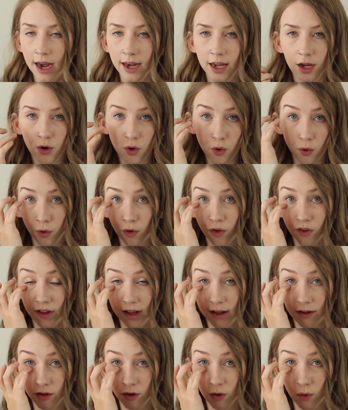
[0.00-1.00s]
any coarse
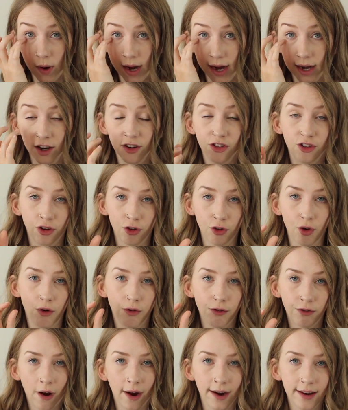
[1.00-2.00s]
sea salt in, it's just
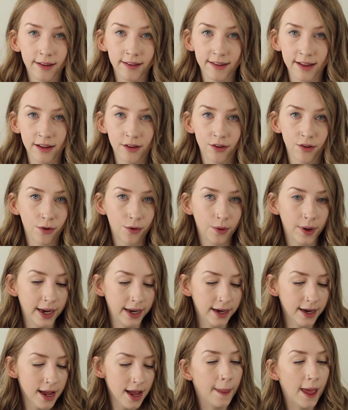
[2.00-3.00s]
got fine sea salt
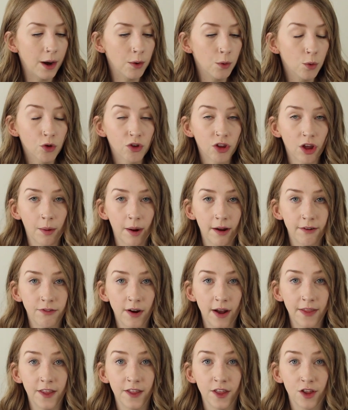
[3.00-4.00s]
in. And also I
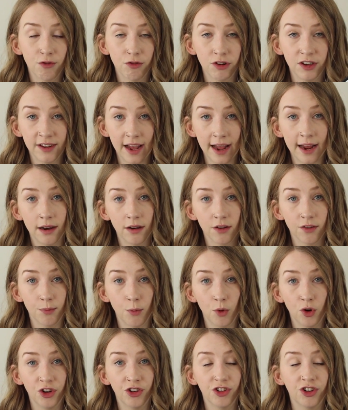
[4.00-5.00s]
find that this retains
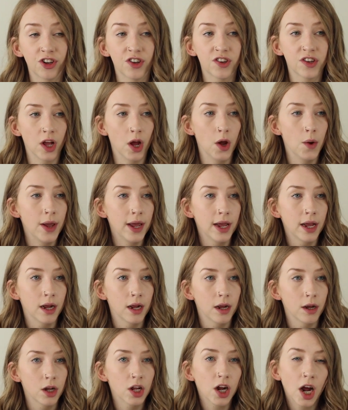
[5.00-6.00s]
moisture, so it
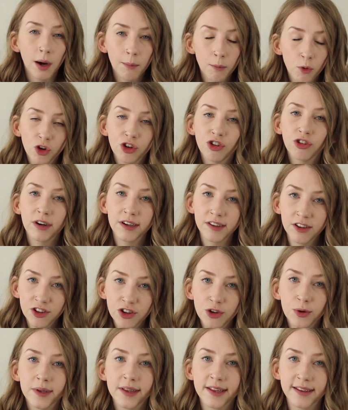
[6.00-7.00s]
kind of
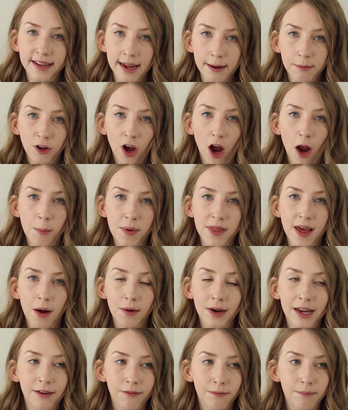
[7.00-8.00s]
moisturizes you at the same time
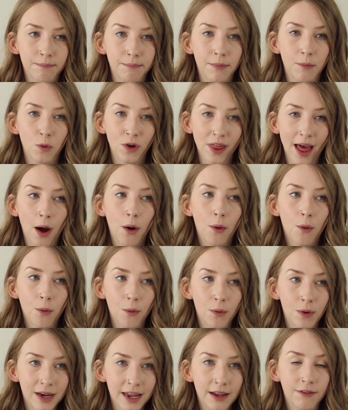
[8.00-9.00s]
without
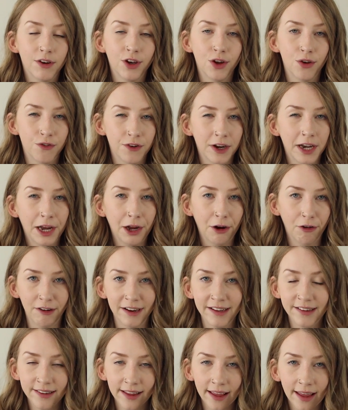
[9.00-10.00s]
leaving you feeling
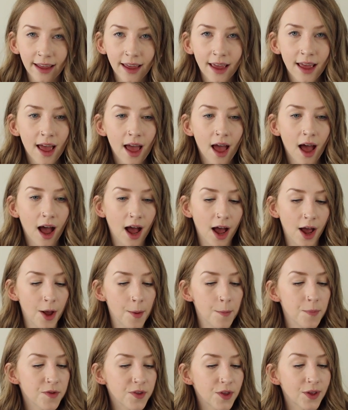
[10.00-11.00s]
greasy.
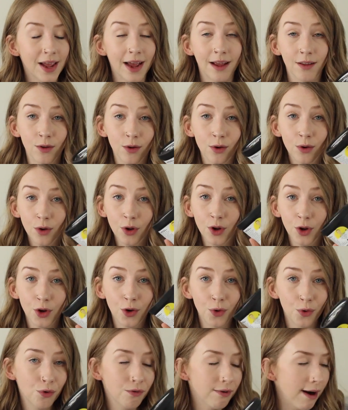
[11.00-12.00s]
So yeah, it's a
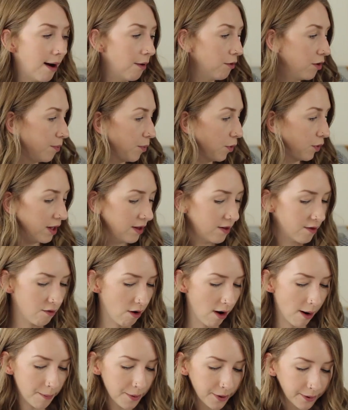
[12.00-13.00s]
good all-round body
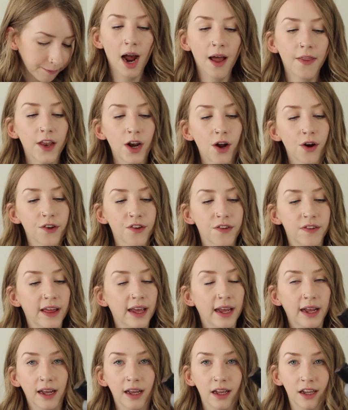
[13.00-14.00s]
scrub. And the last
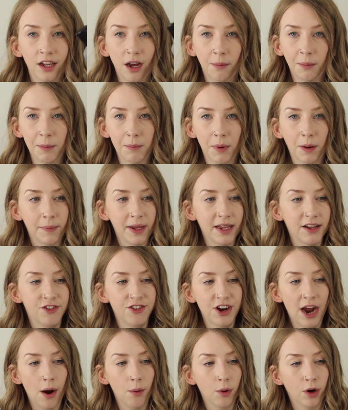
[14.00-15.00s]
thing, Yummy Mummy
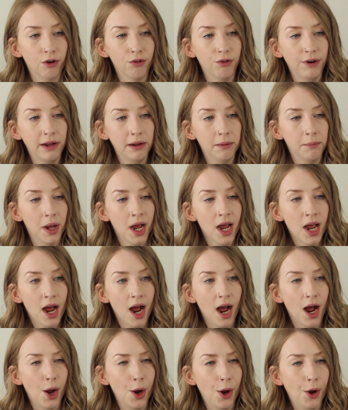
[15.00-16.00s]
shower cream.
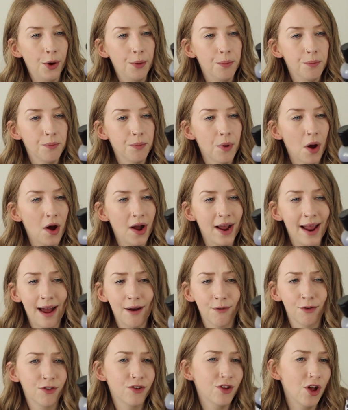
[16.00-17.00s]
I
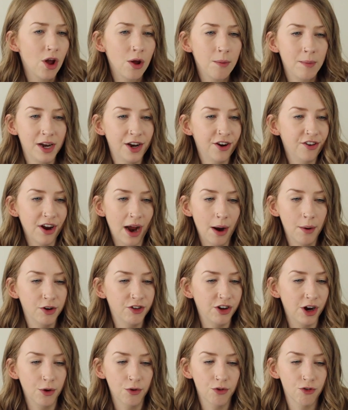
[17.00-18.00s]
have so many shower
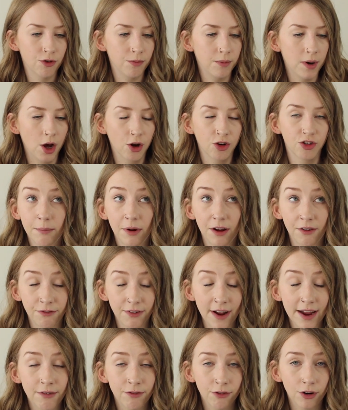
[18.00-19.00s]
gels from Lush. My
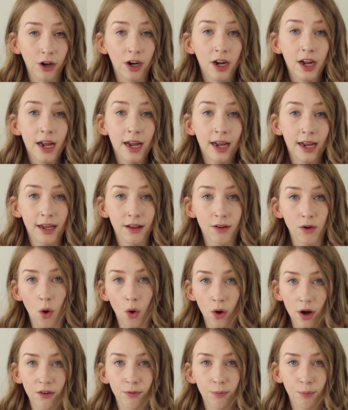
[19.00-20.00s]
favourite is
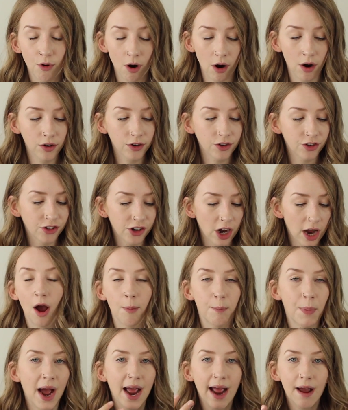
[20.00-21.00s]
Olive Branch,
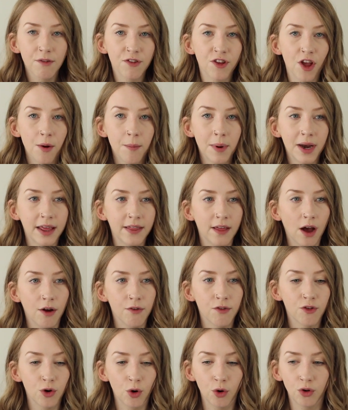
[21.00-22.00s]
but I have so many that
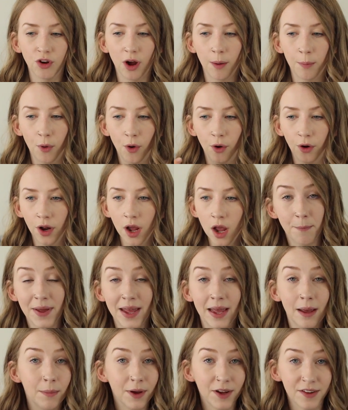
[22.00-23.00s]
I've stocked up on, be
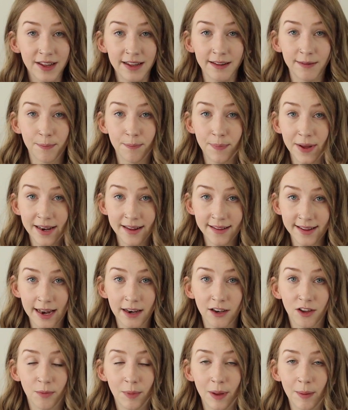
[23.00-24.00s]
it because it's been
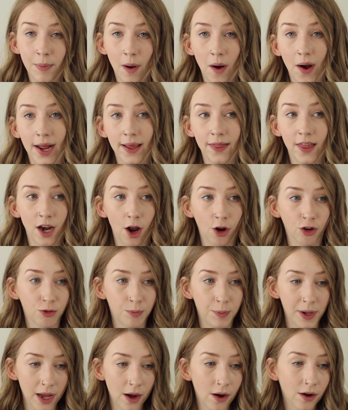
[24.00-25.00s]
sent to me by the
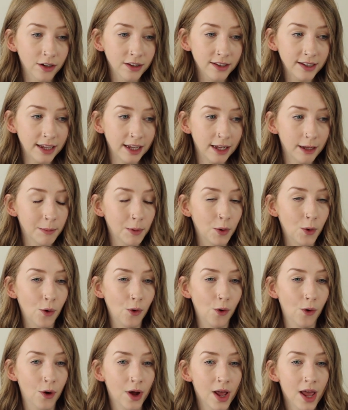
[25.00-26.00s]
Lush PR team,
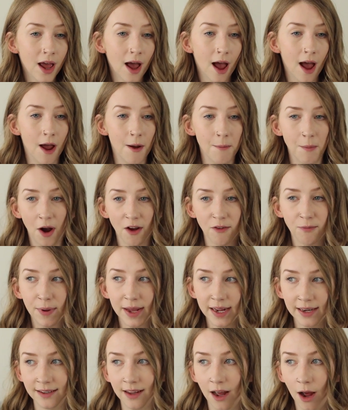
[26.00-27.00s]
or I've
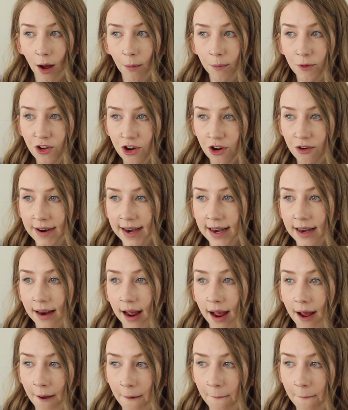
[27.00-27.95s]
picked it up during